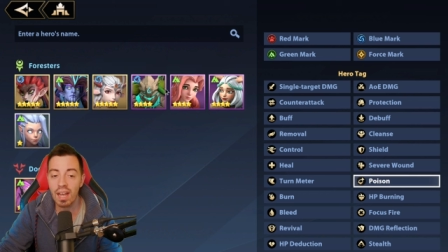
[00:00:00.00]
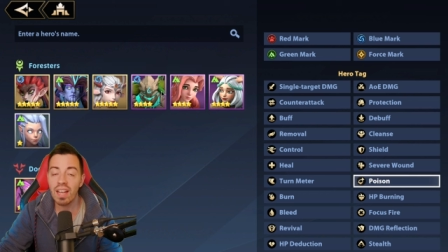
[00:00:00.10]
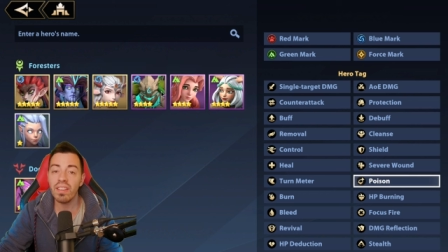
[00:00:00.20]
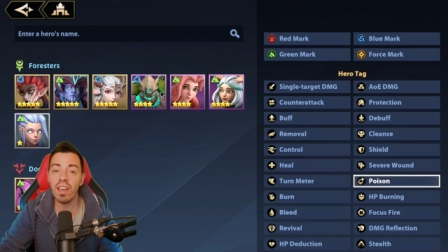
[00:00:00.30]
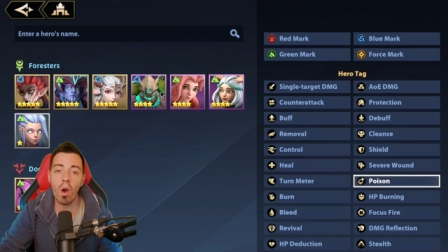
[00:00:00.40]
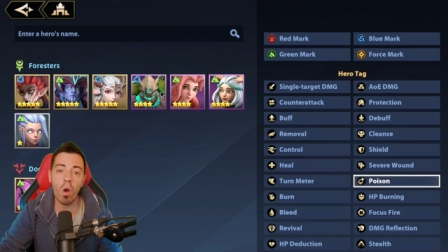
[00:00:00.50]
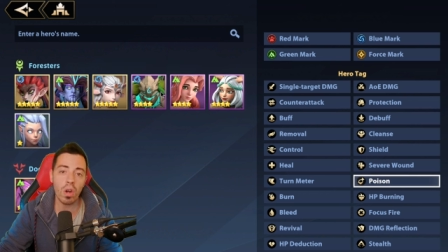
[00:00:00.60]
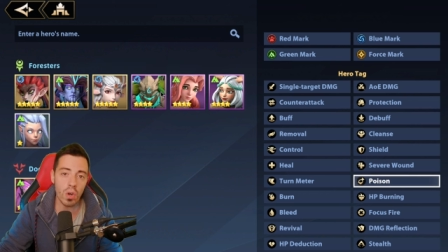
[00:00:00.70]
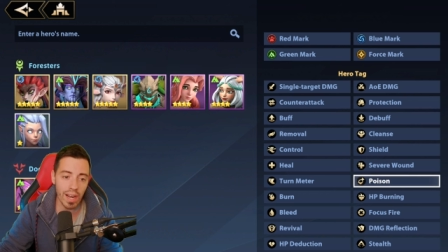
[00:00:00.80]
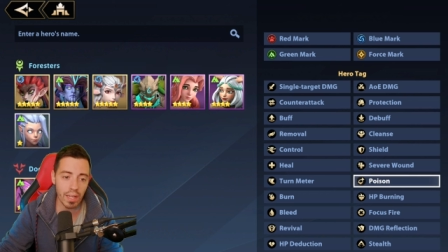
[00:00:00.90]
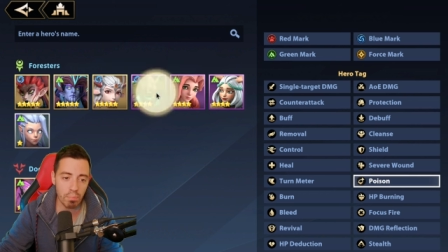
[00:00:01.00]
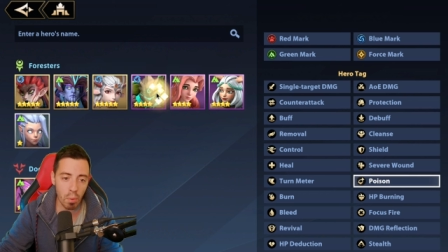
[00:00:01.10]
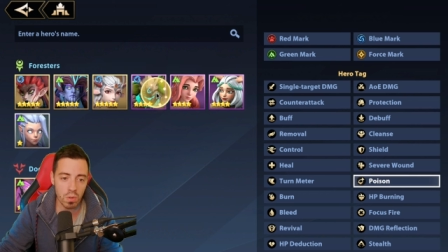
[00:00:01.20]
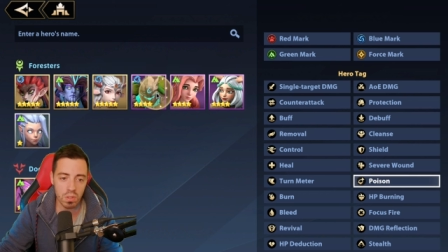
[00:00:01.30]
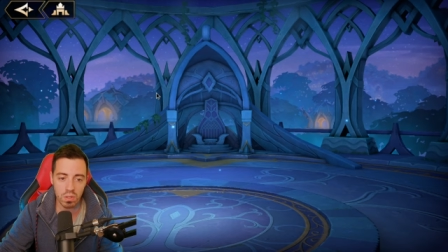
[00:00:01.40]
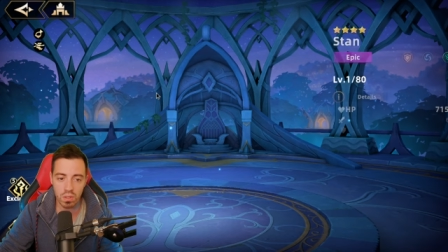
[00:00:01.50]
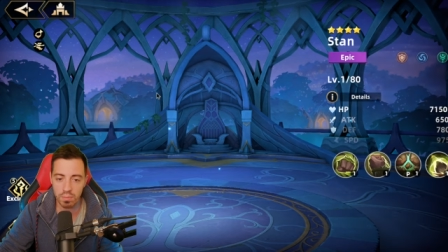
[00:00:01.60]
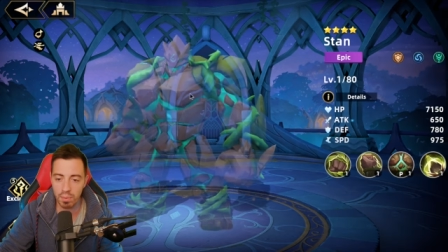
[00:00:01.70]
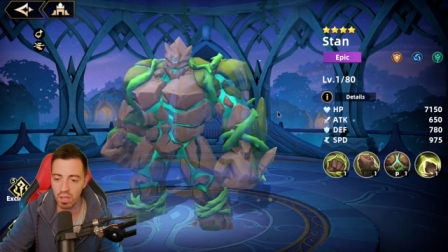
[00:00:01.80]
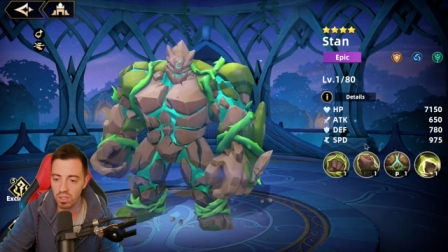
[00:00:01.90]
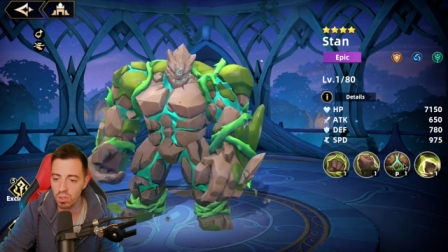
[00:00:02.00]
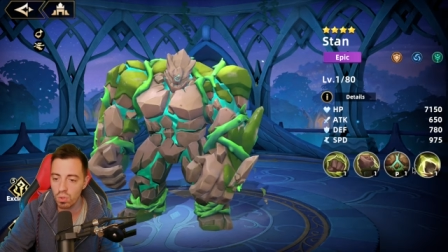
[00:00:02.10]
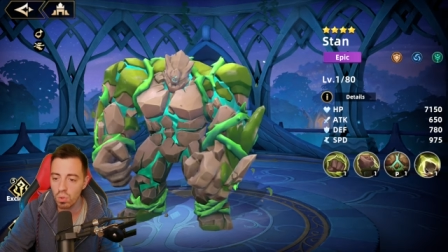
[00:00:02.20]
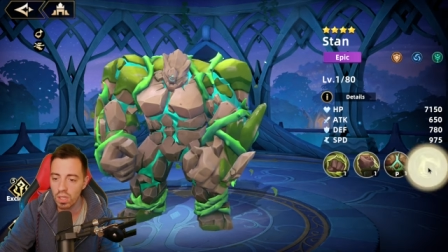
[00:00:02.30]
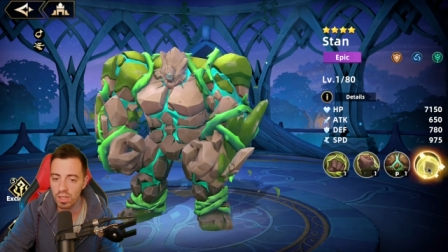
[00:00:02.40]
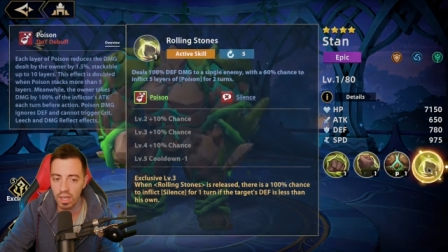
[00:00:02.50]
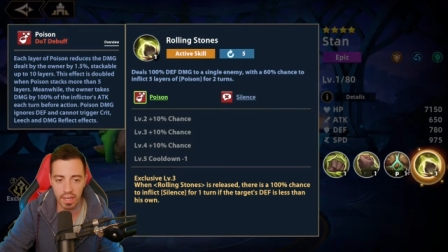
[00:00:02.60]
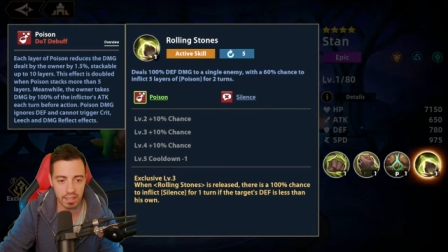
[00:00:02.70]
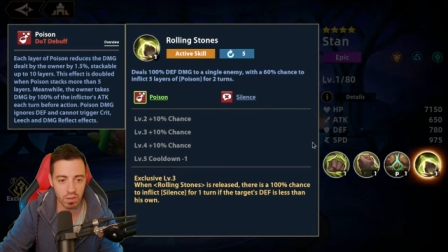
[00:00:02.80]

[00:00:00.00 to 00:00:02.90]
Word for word: They are great poisoners because look at that.